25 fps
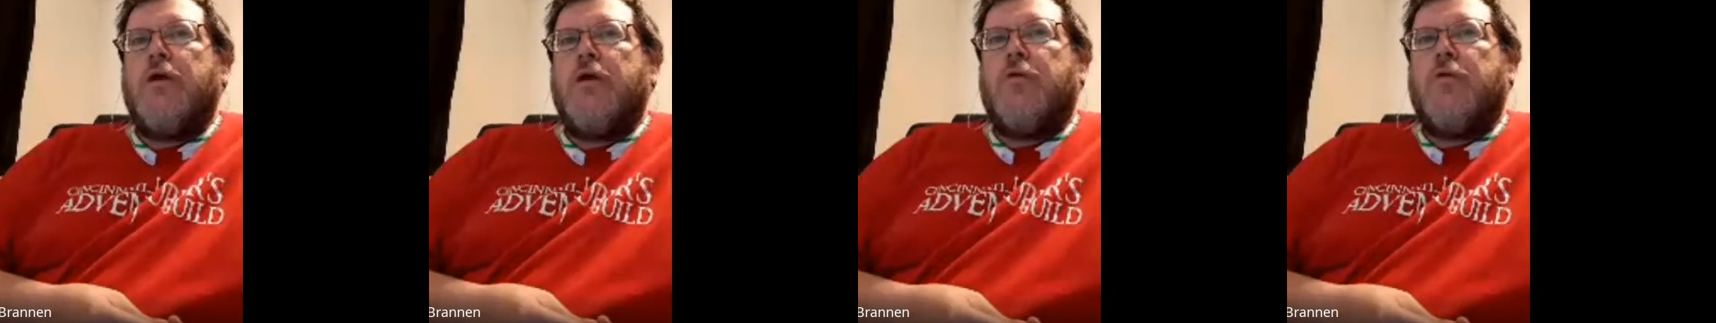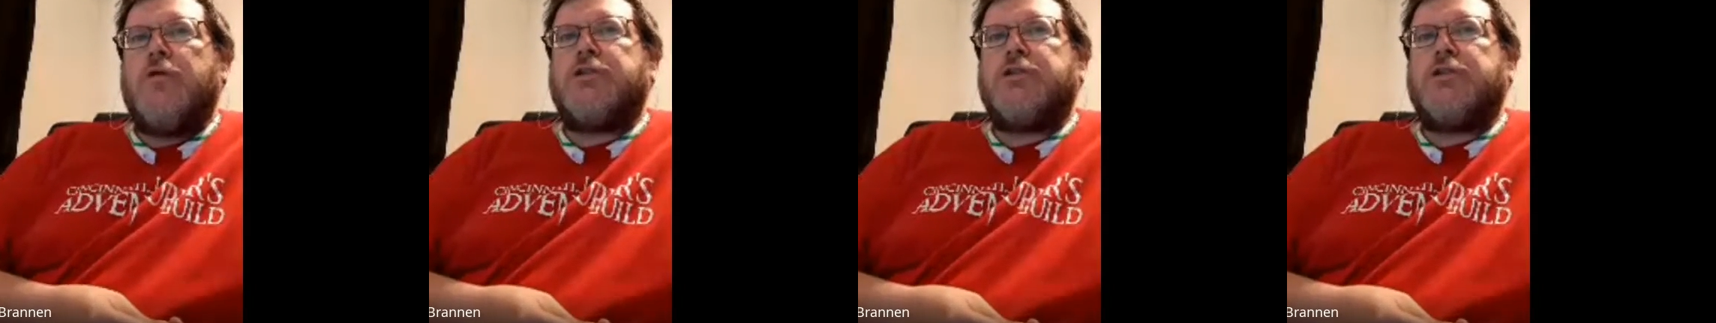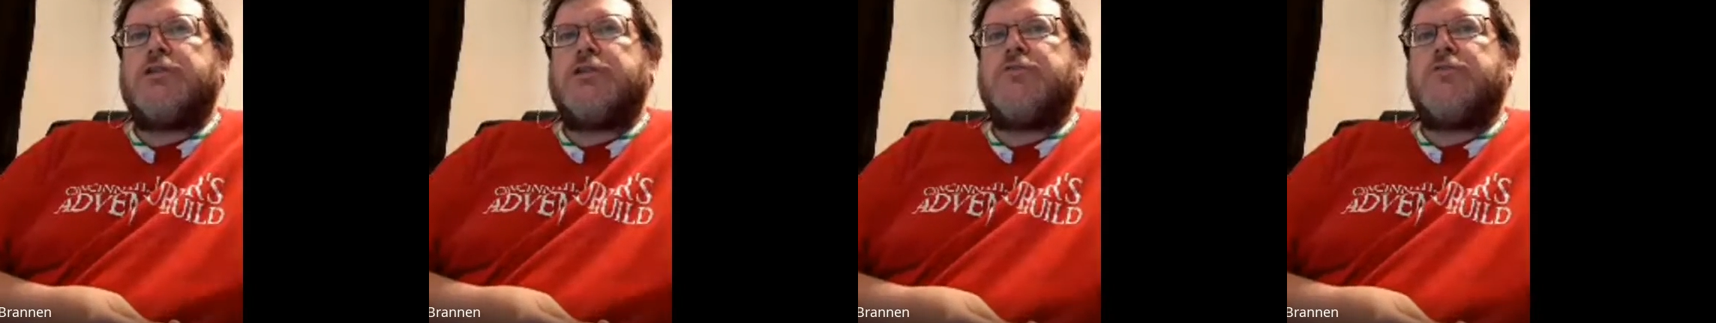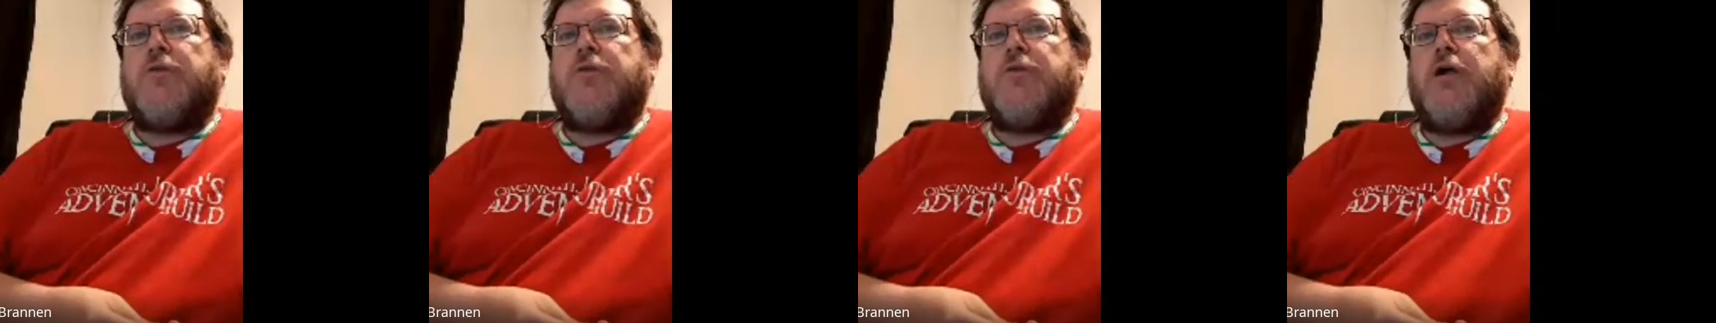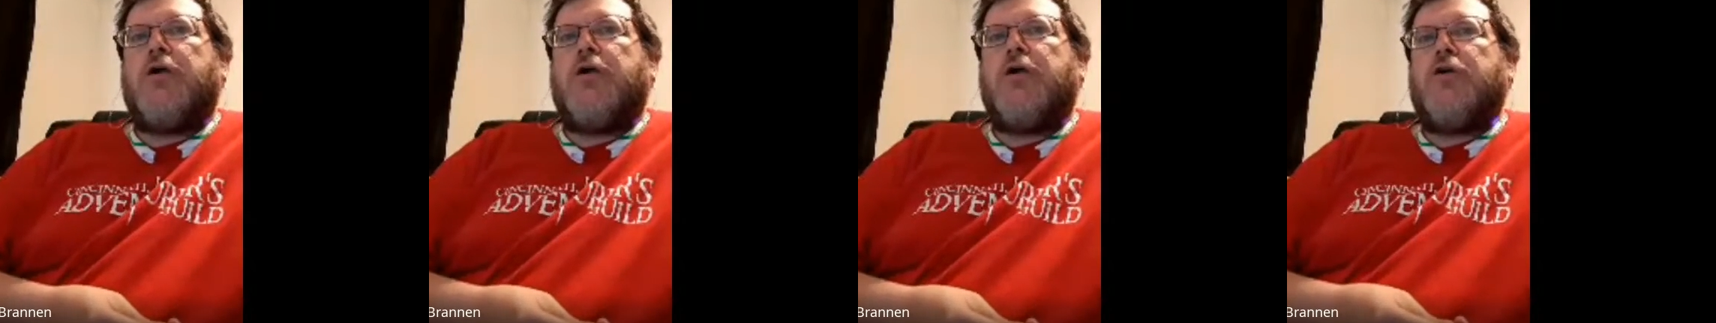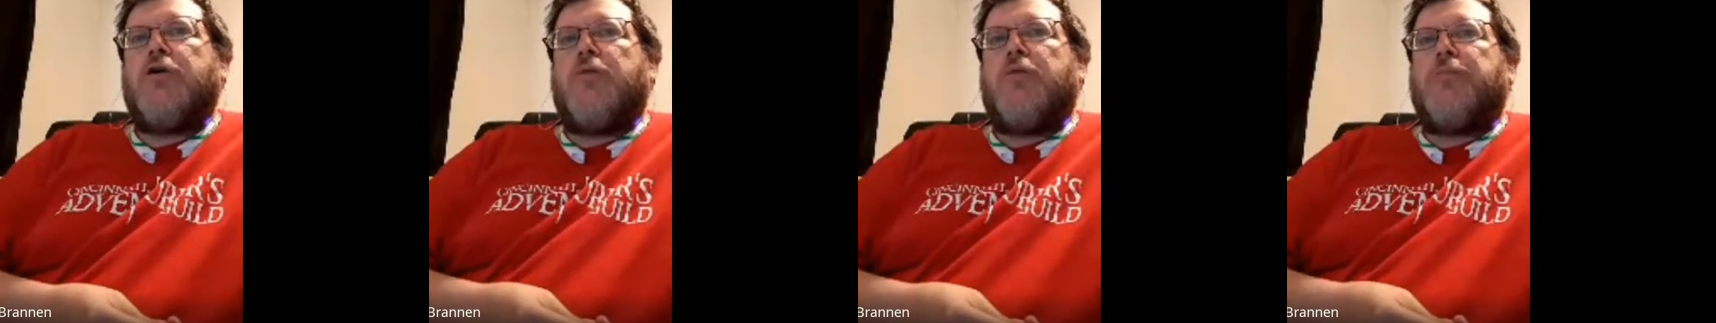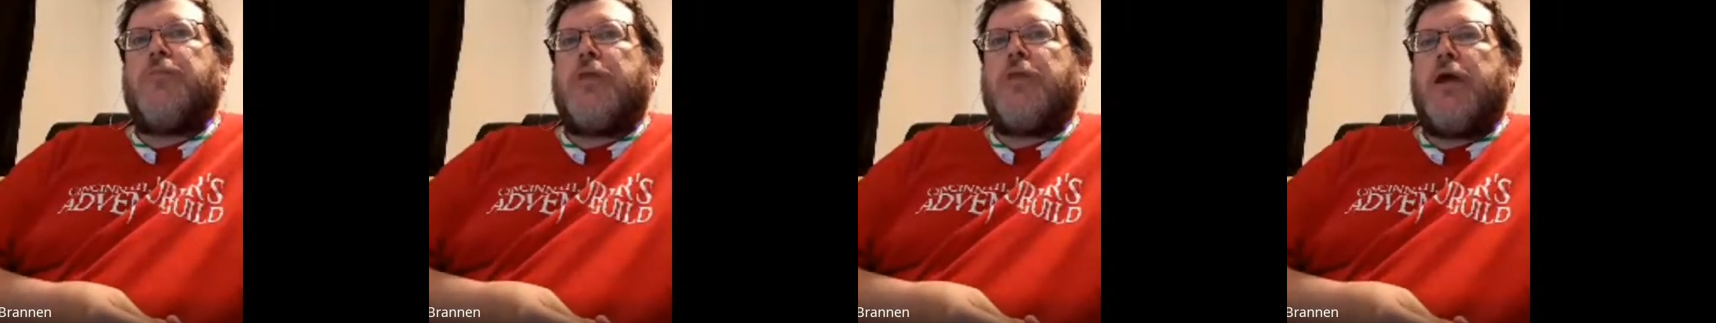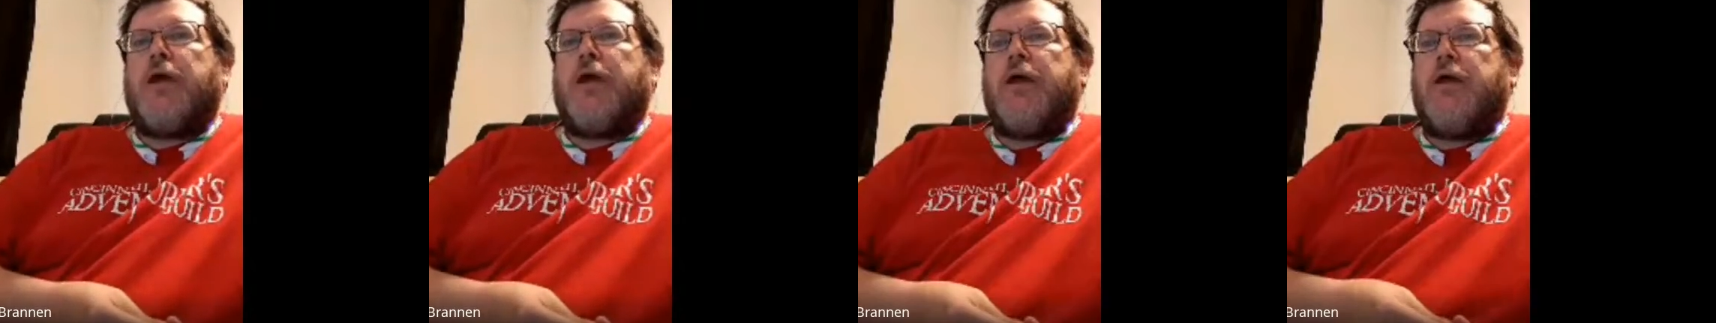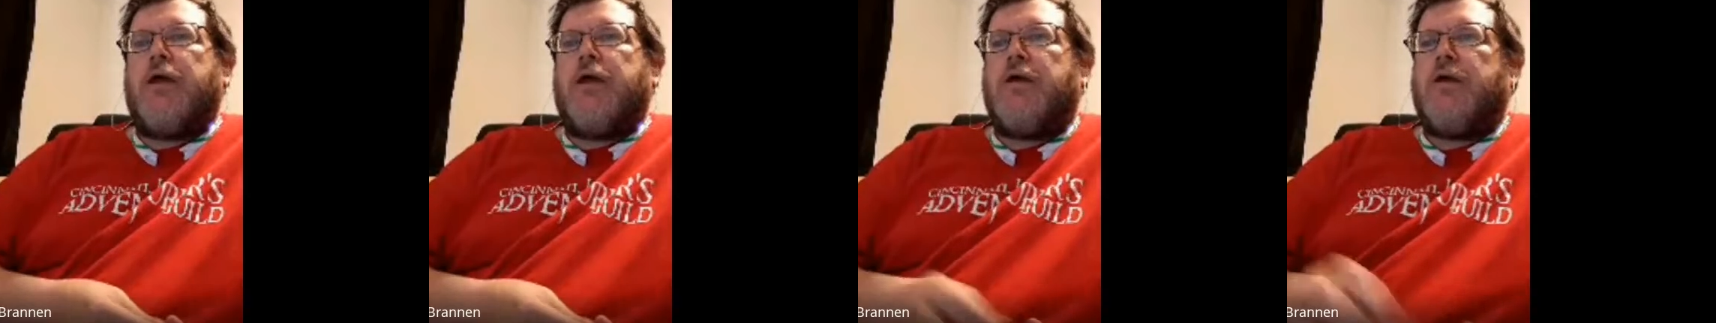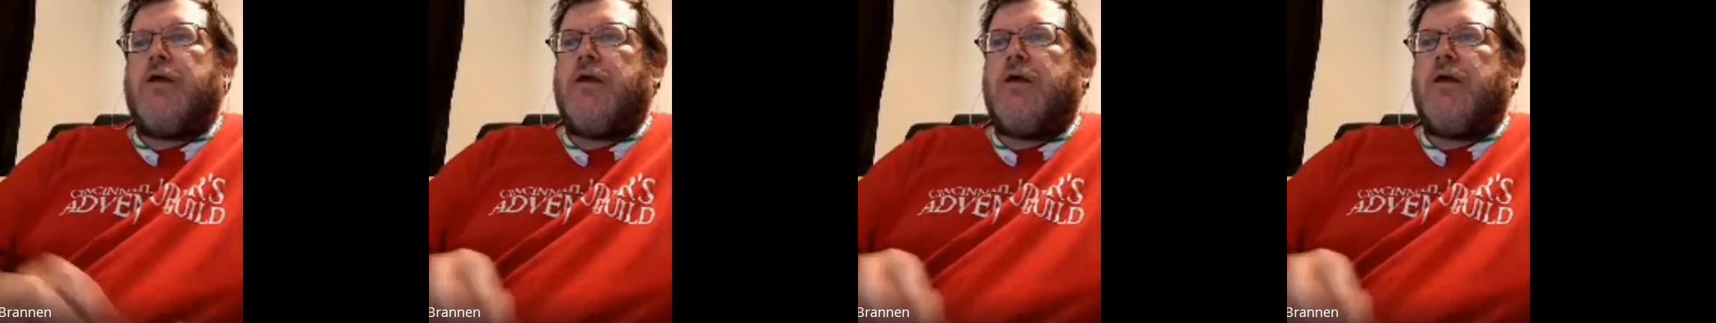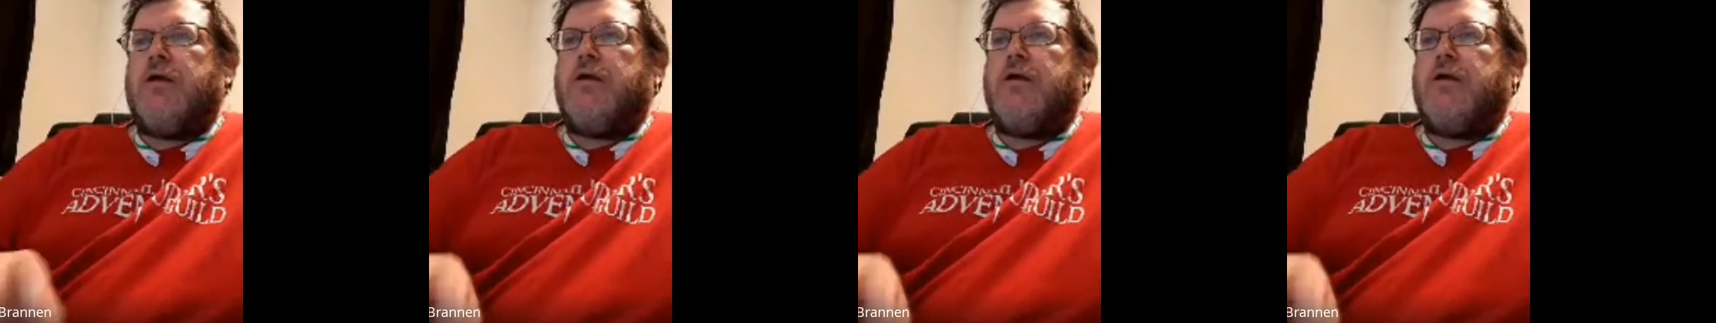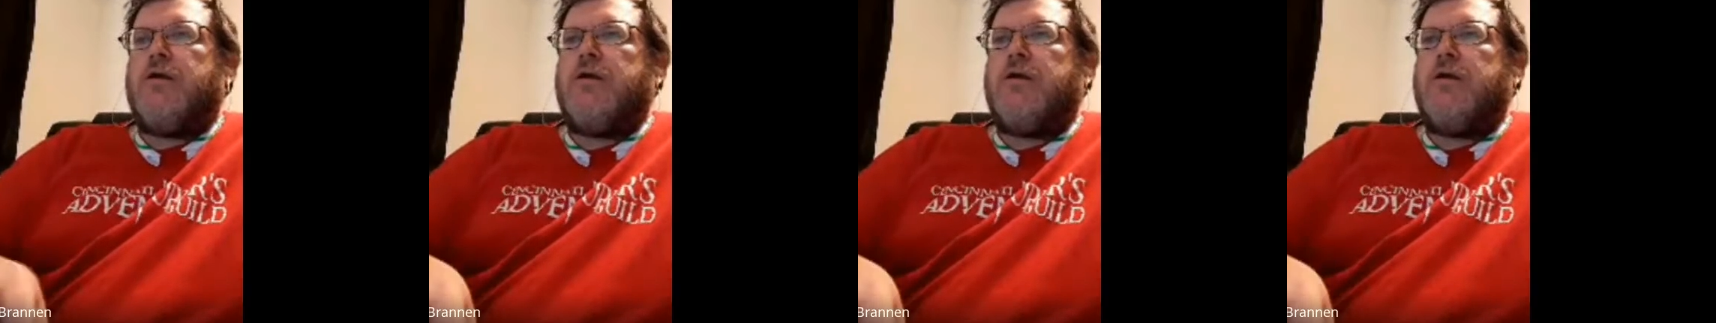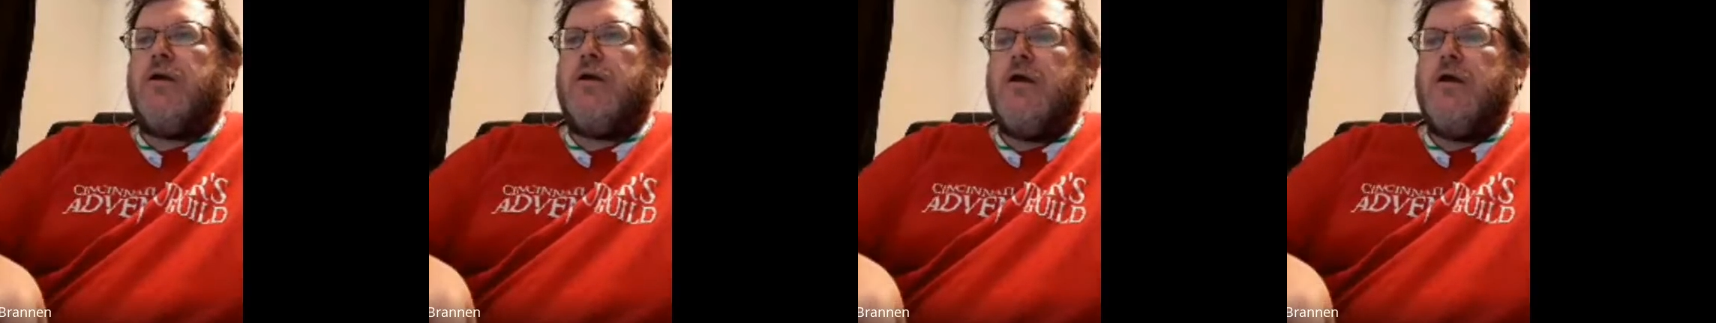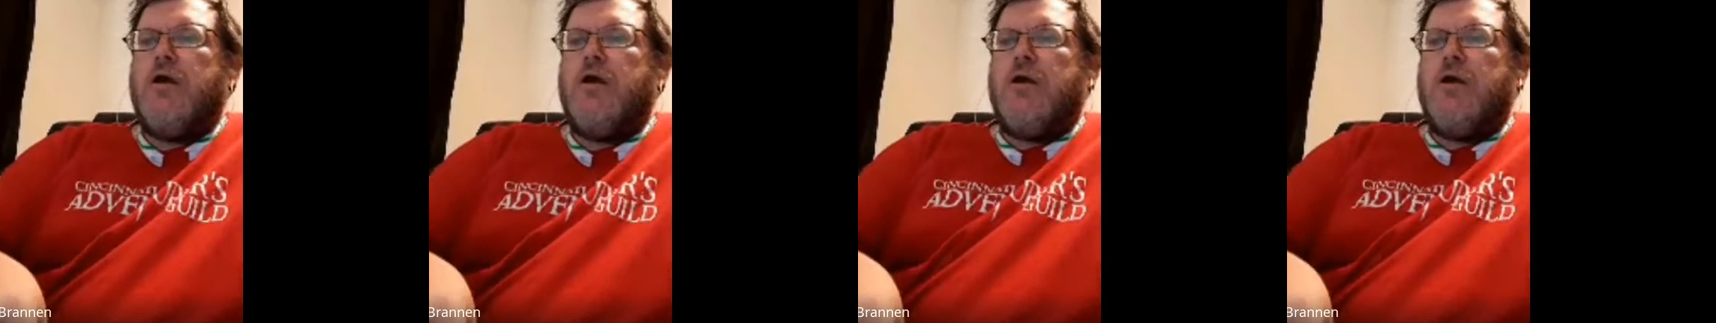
which is where you're playing in